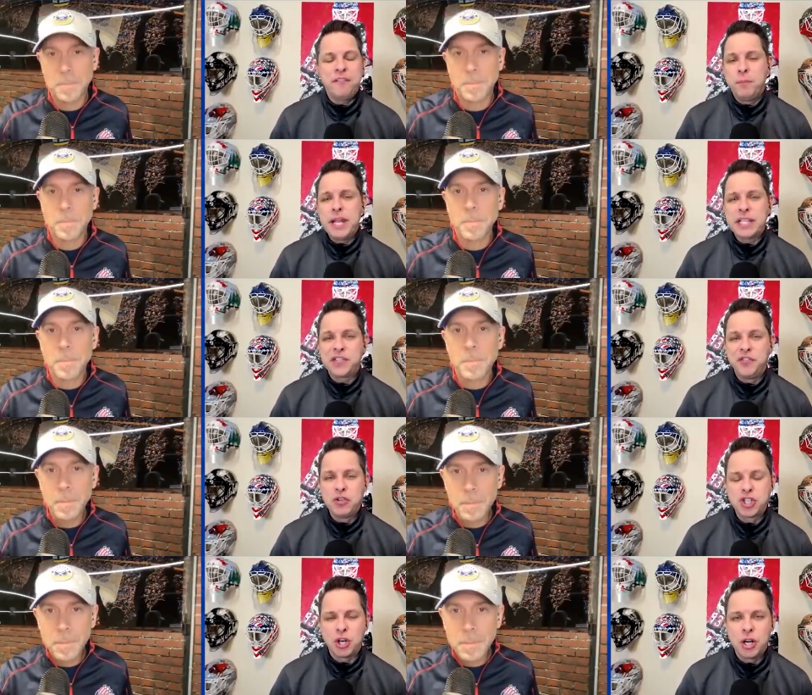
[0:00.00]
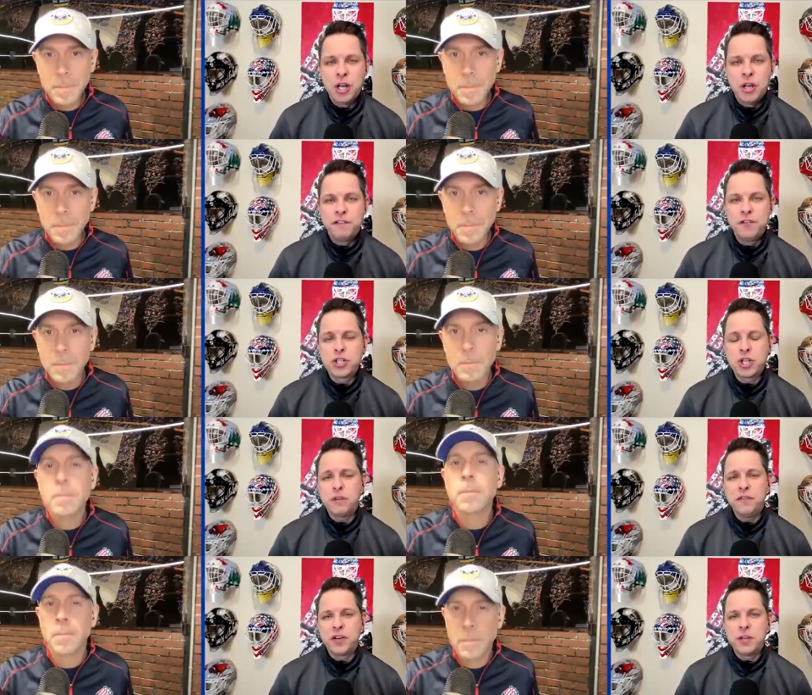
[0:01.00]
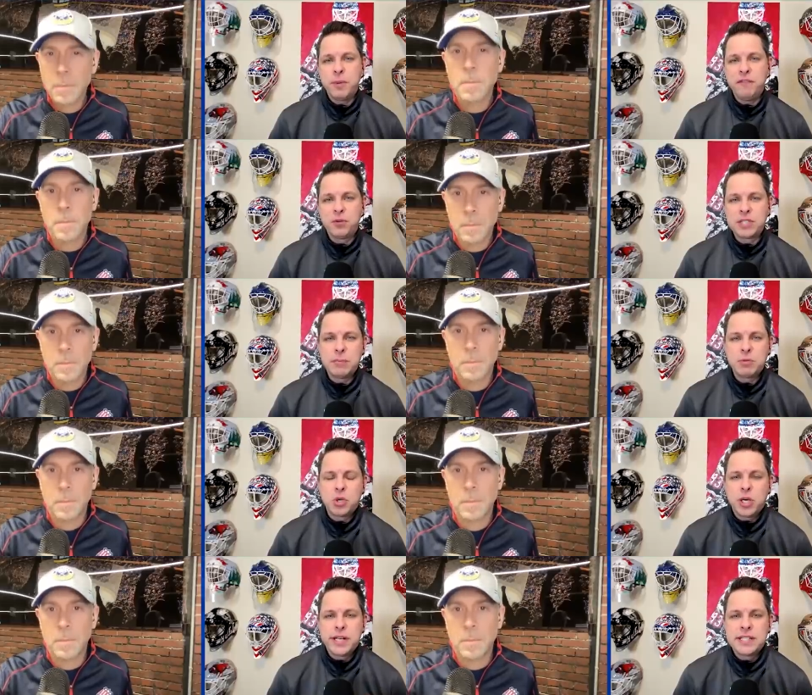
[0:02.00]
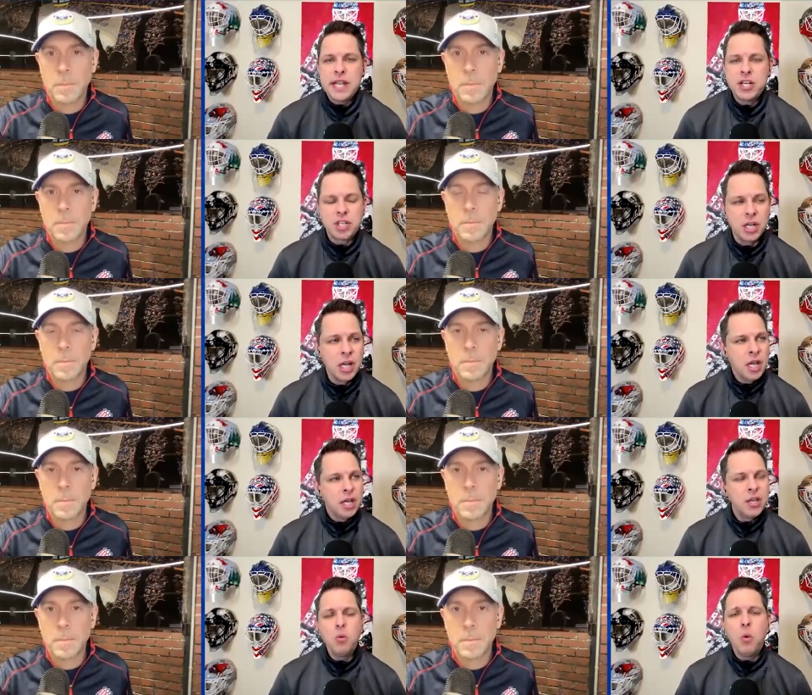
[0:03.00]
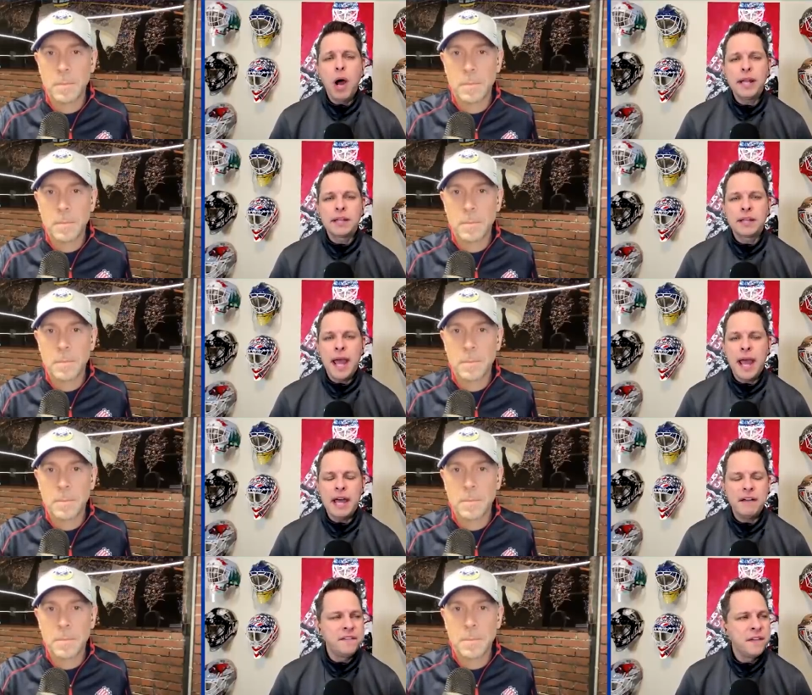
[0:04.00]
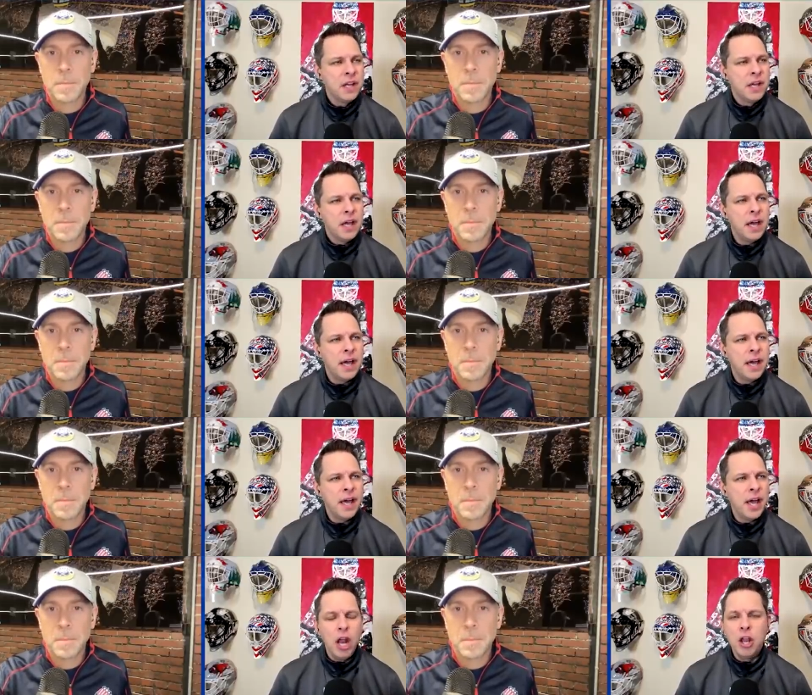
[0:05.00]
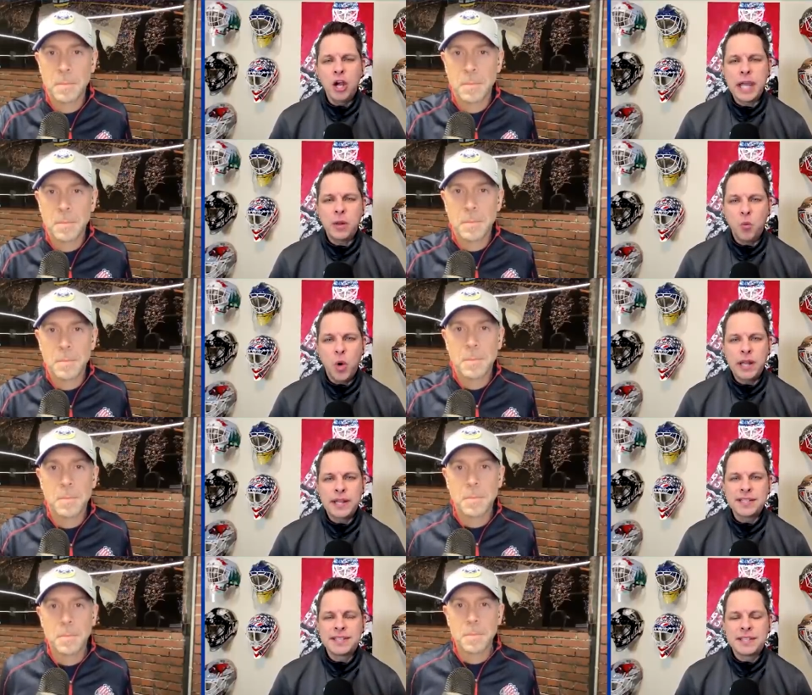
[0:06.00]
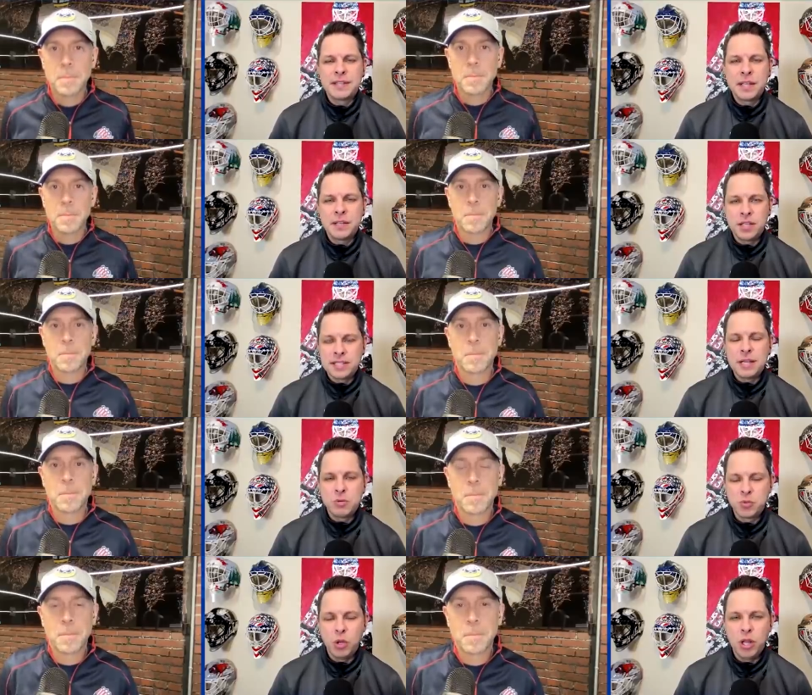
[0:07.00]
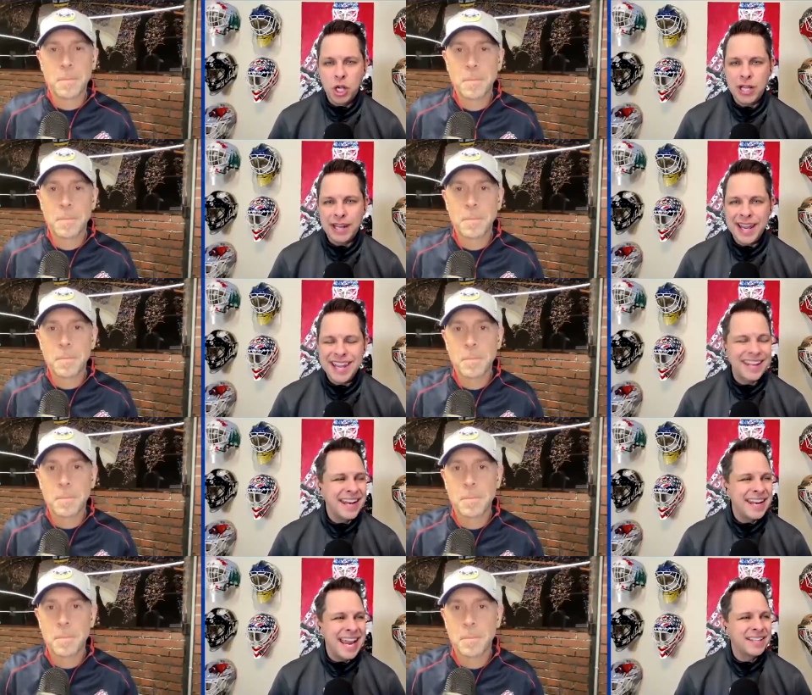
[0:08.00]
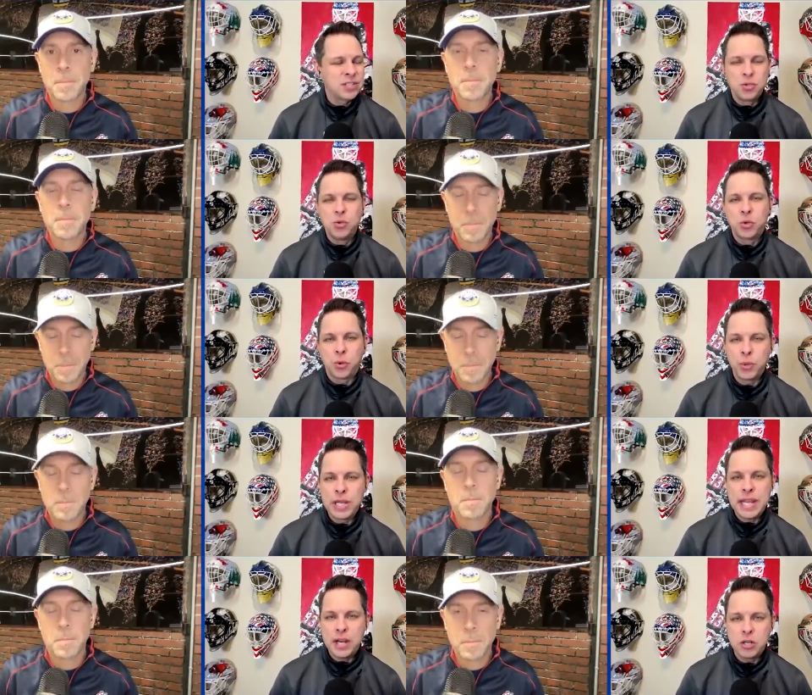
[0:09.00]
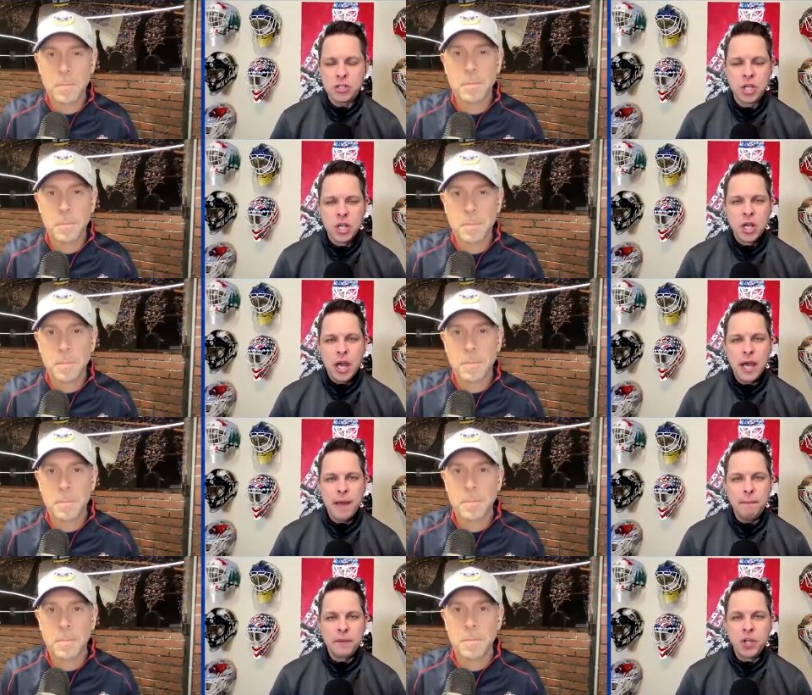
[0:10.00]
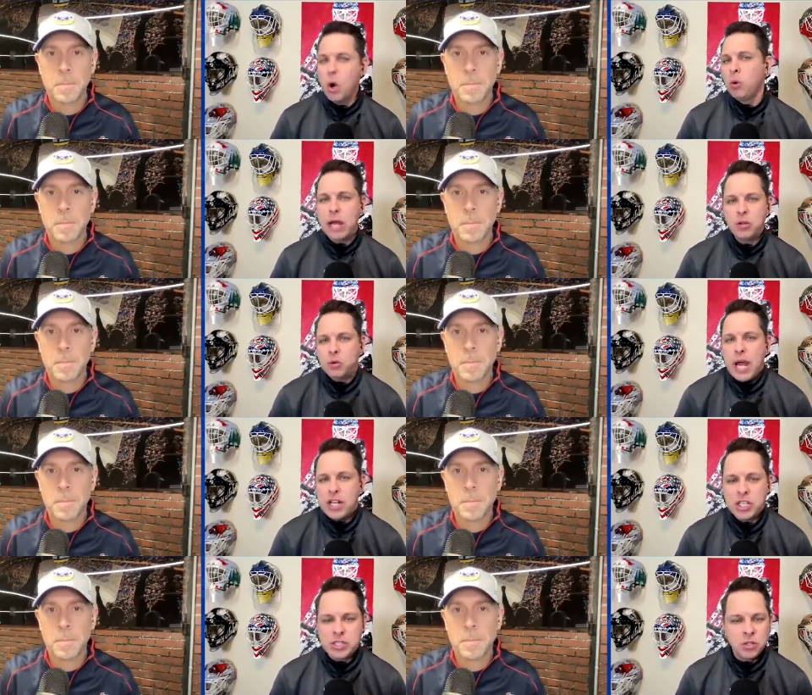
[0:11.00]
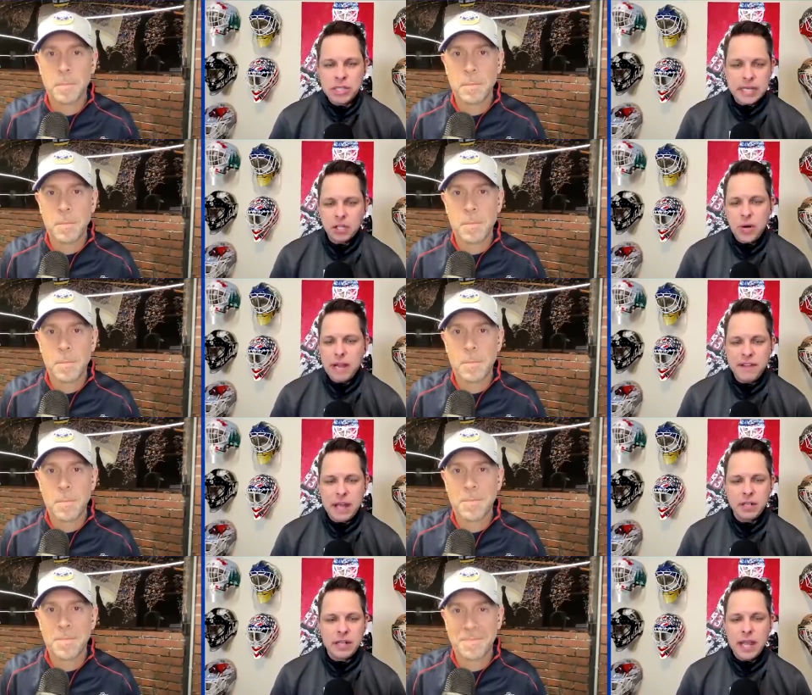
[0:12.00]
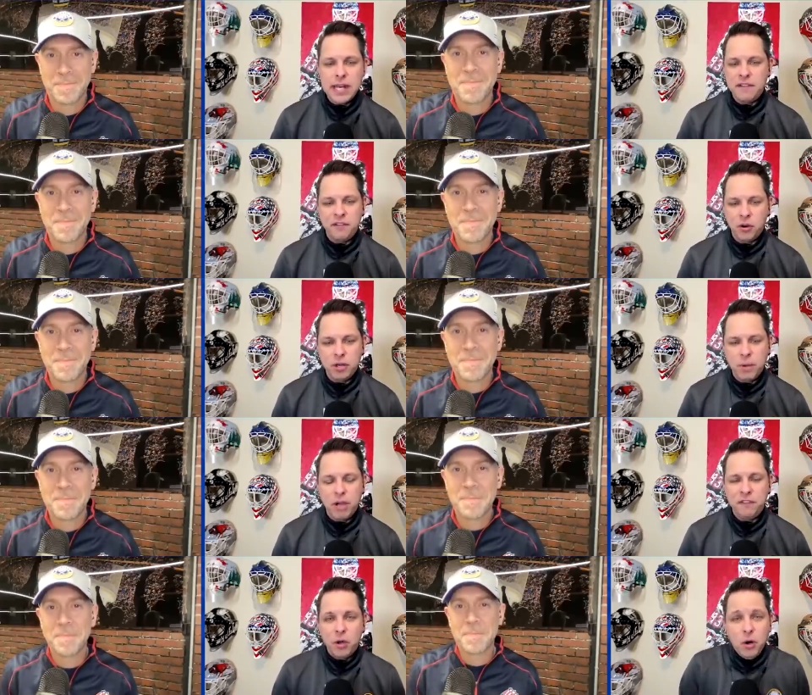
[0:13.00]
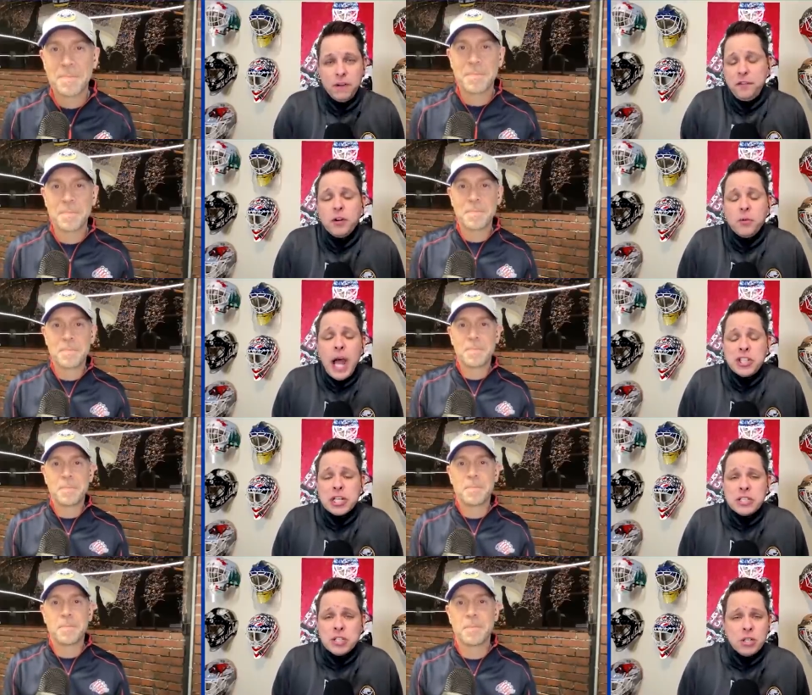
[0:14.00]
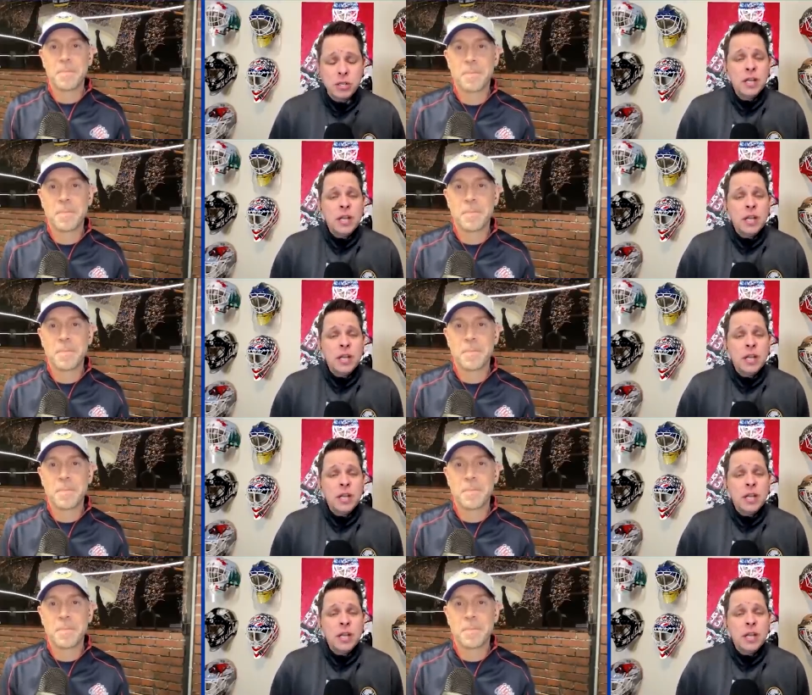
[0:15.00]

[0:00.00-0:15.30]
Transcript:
Speaker 1: me, it's future. Future for the Buffalo Sabres organization. You want to have uh, a look at what this the, the Sabres will look like in the next two, three years. Uh, go down to Rochester. Take the drive down to ninety if you're in Buffalo, or if you're in Rochester,